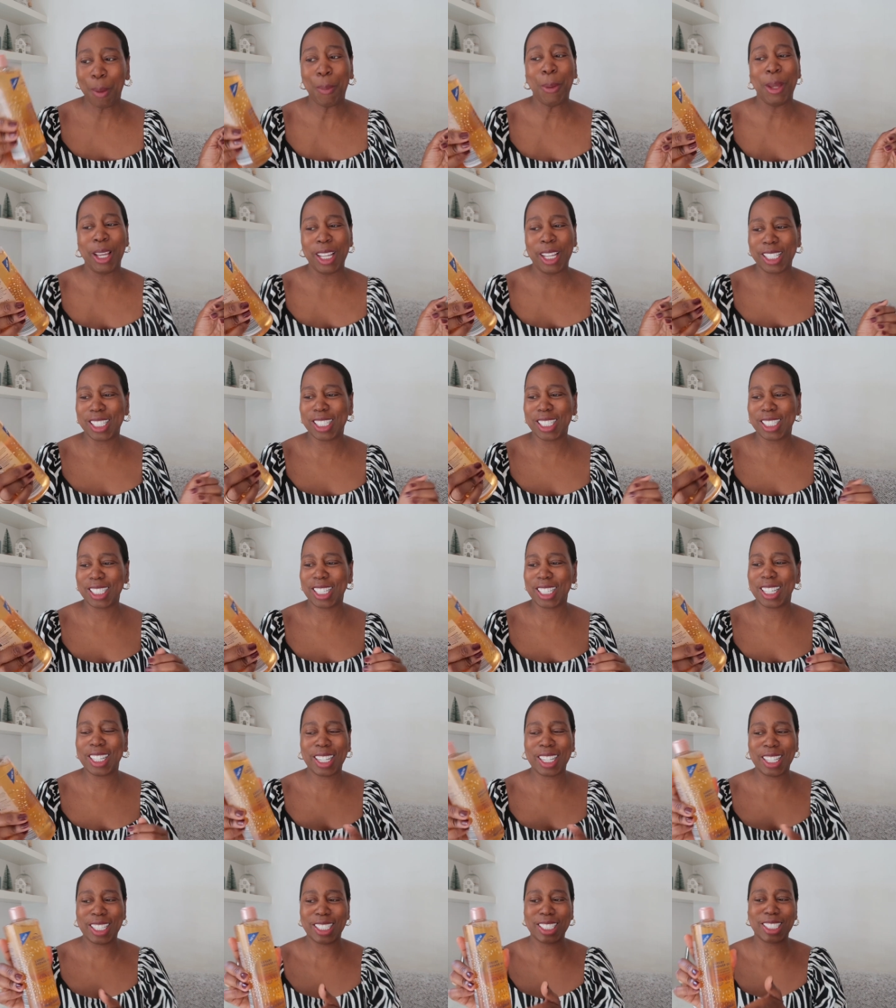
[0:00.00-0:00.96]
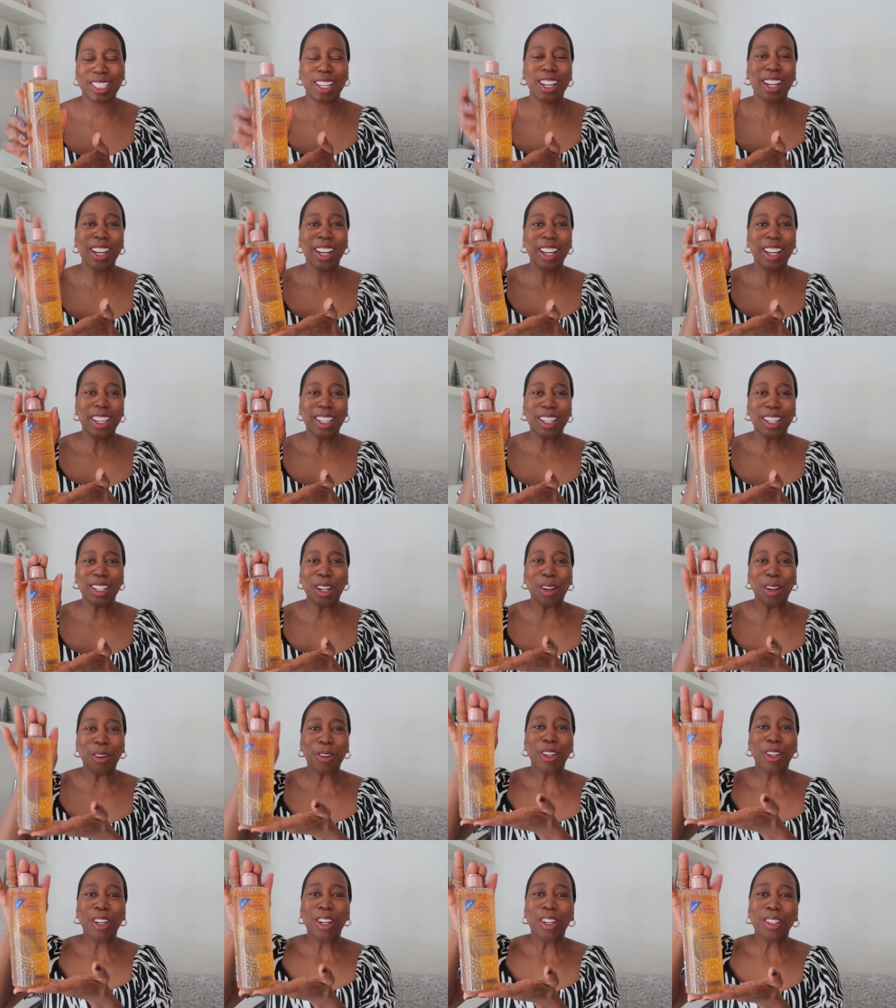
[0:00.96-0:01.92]
happy to see this you
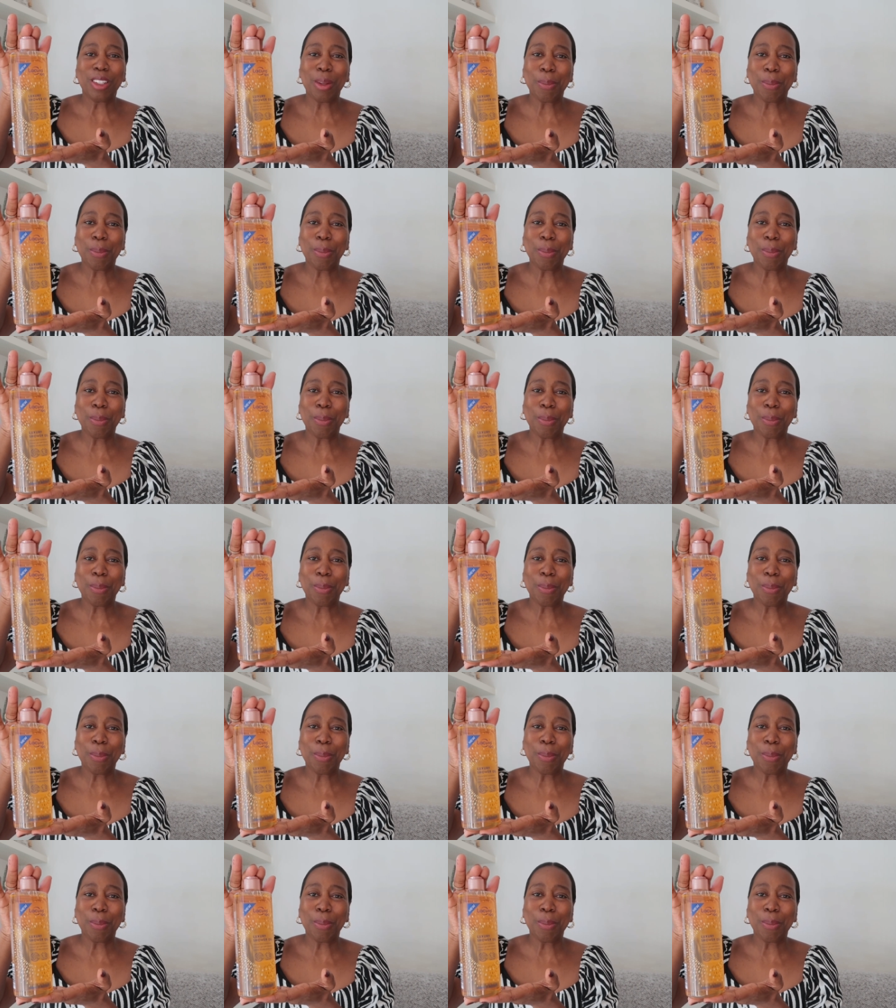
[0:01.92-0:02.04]
know